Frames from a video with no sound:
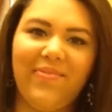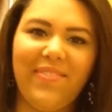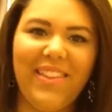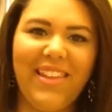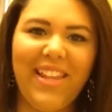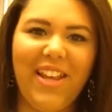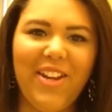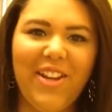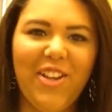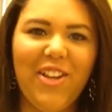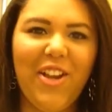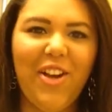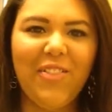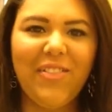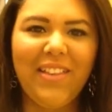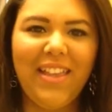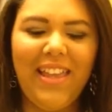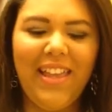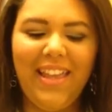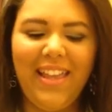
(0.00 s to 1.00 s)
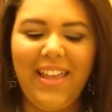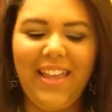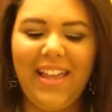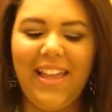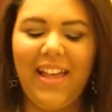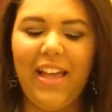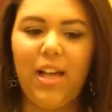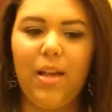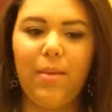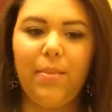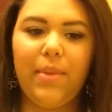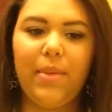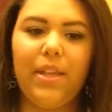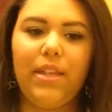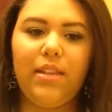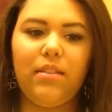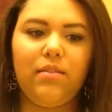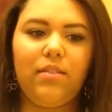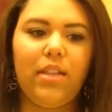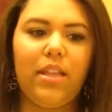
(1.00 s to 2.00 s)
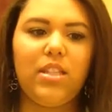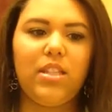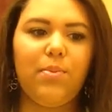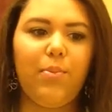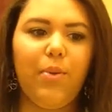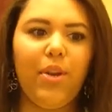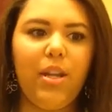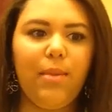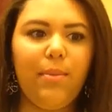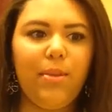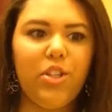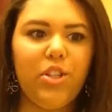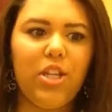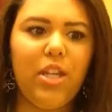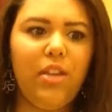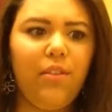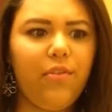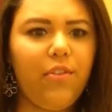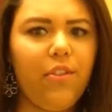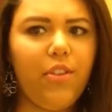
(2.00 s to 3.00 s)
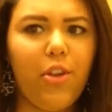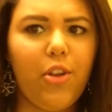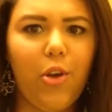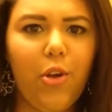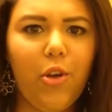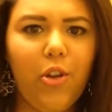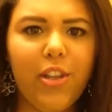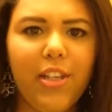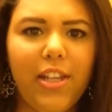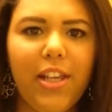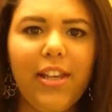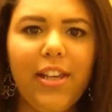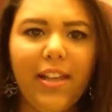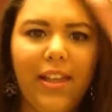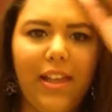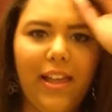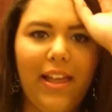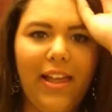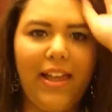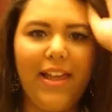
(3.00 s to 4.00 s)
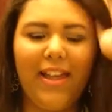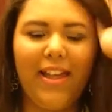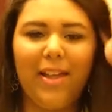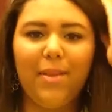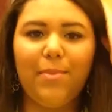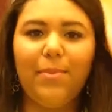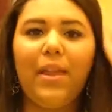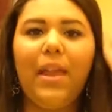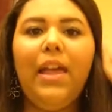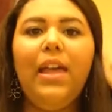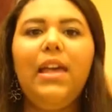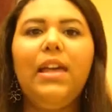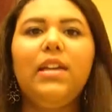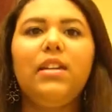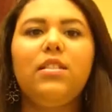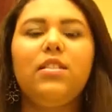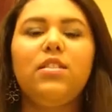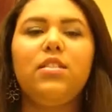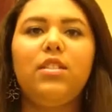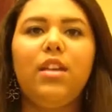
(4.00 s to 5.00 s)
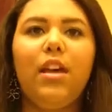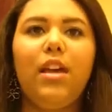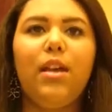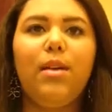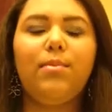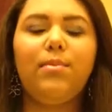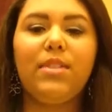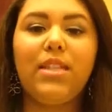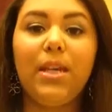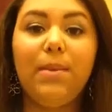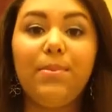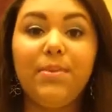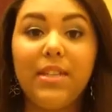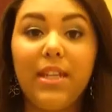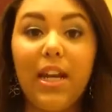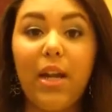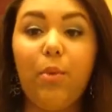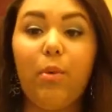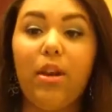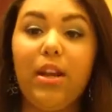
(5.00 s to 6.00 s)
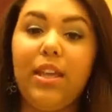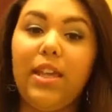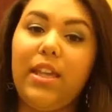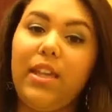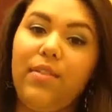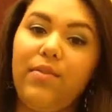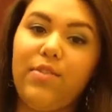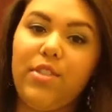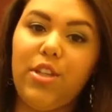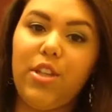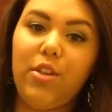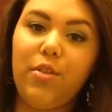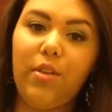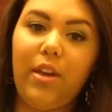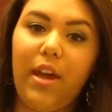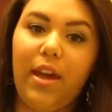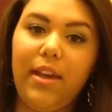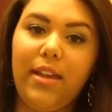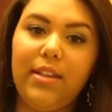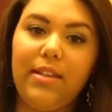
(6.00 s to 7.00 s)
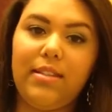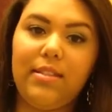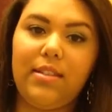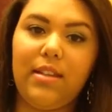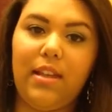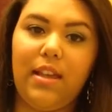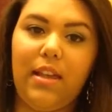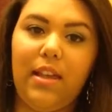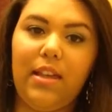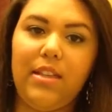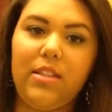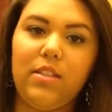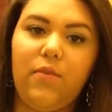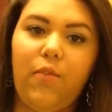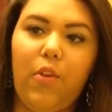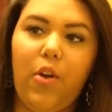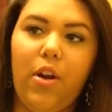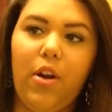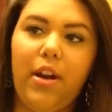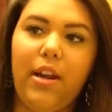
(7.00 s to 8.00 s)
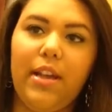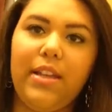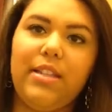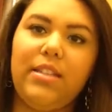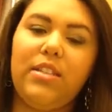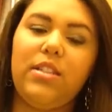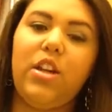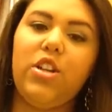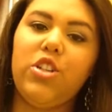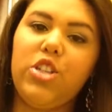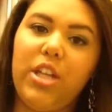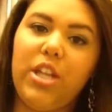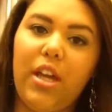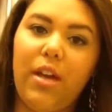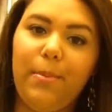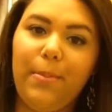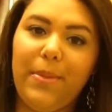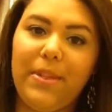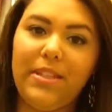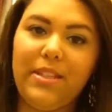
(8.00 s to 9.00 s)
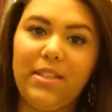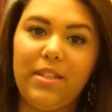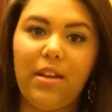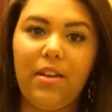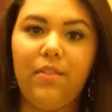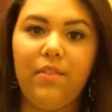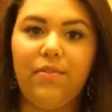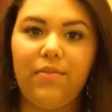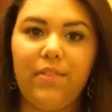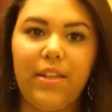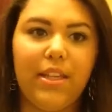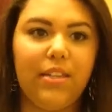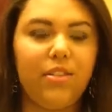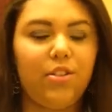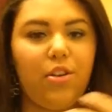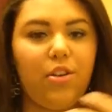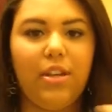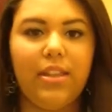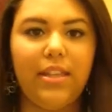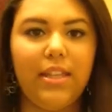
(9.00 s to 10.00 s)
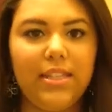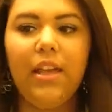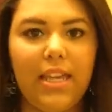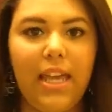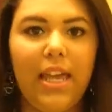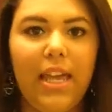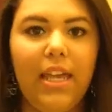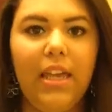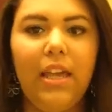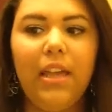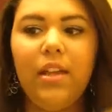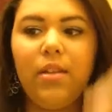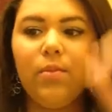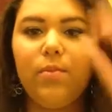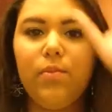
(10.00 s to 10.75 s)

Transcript: And there you go. And that's pretty much it for the whole look. Some tips that I want to give to you guys as far as touching up and stuff, like during the day.